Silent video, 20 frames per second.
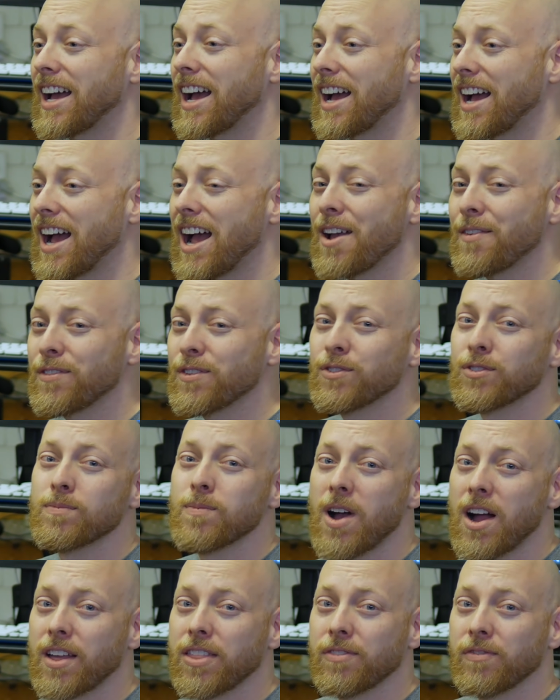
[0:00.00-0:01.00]
I've used
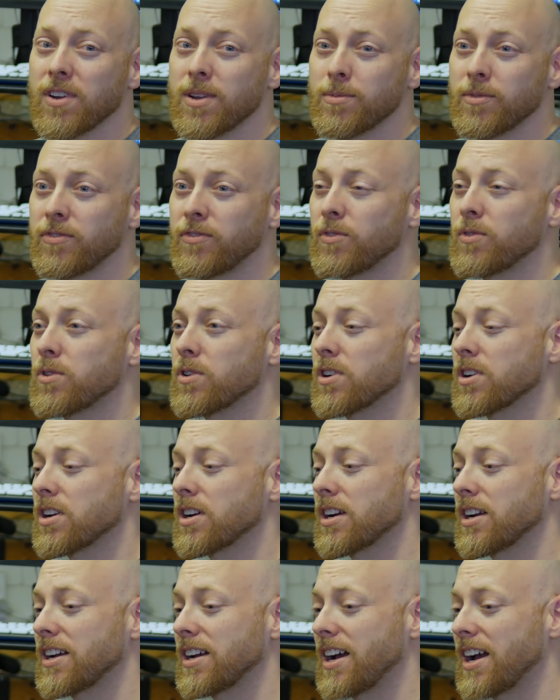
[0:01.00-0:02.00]
Mach 3
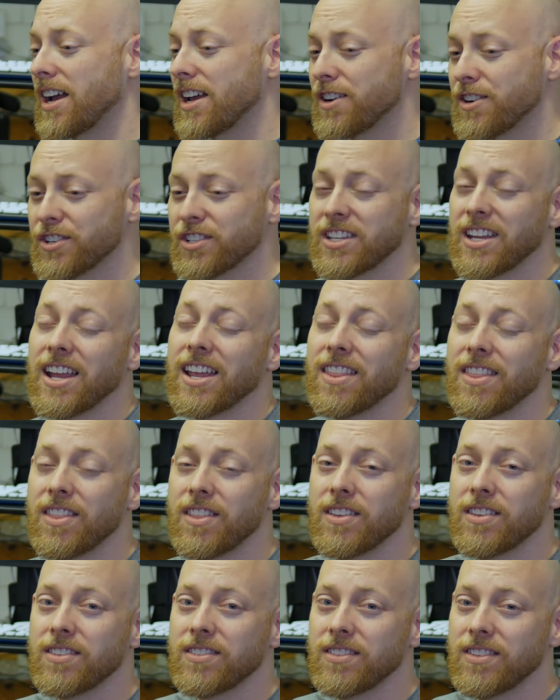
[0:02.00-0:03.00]
before. I understand
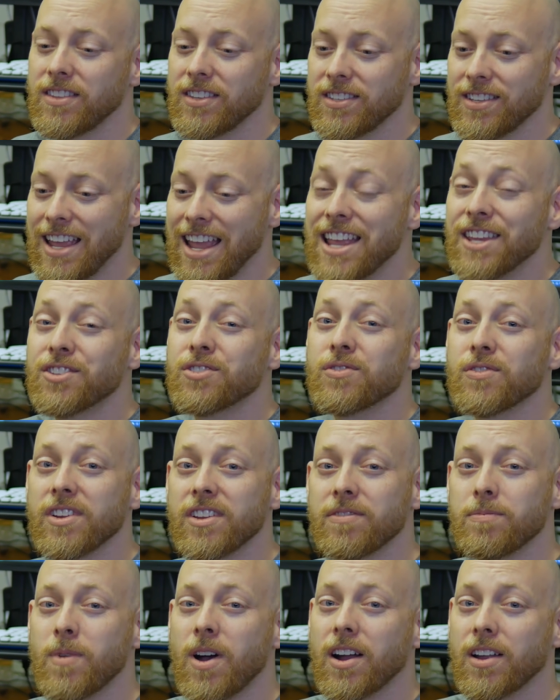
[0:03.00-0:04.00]
the history
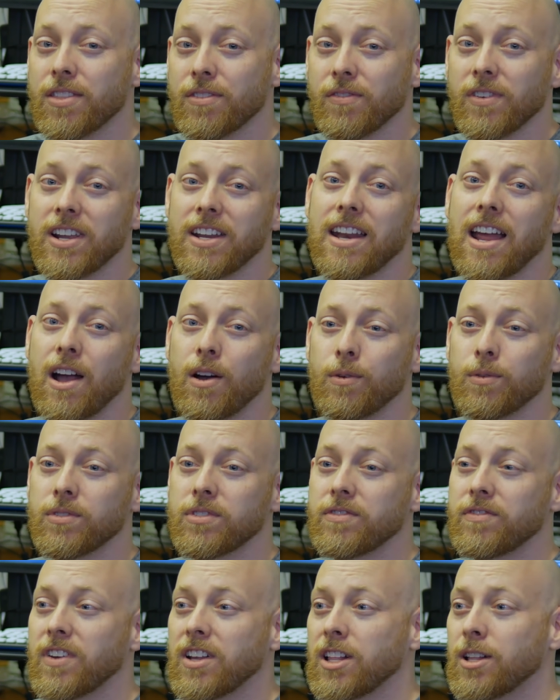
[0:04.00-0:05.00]
of Mach 3 and how it was
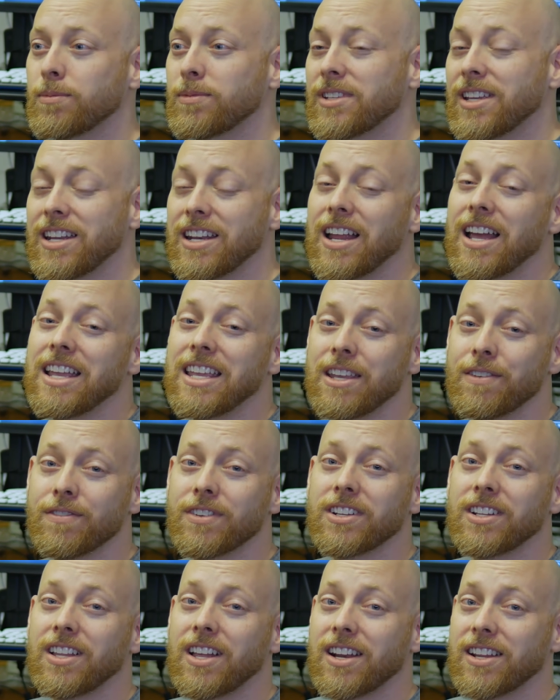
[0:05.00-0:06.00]
developed, and I give
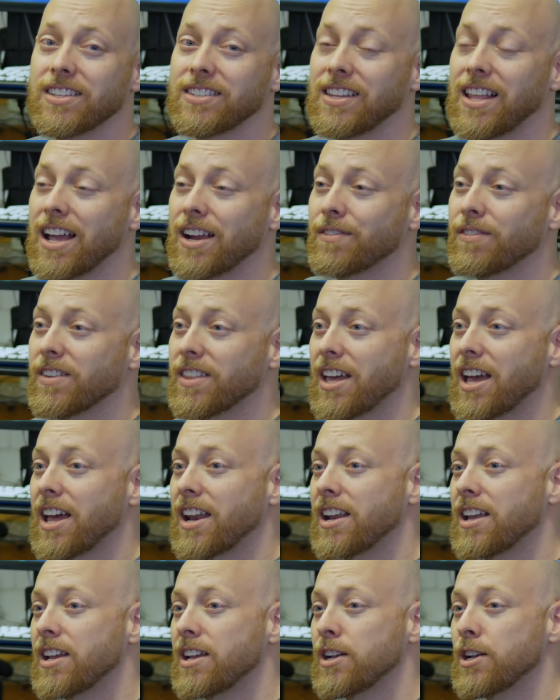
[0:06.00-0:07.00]
it a lot of slack for
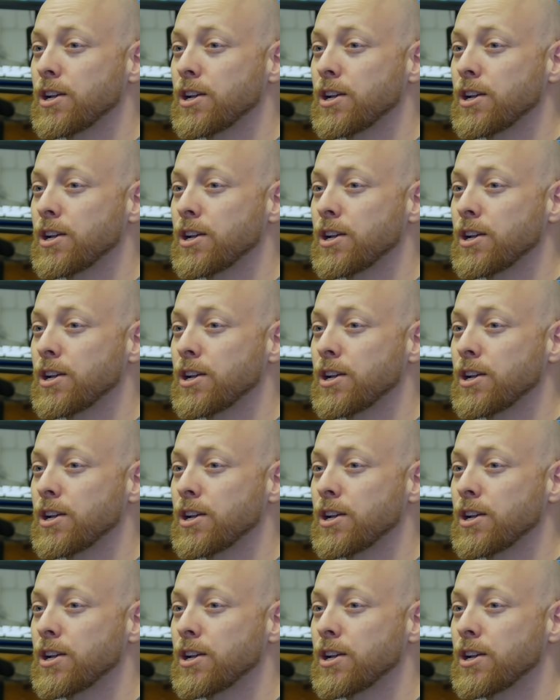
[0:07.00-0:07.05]
that.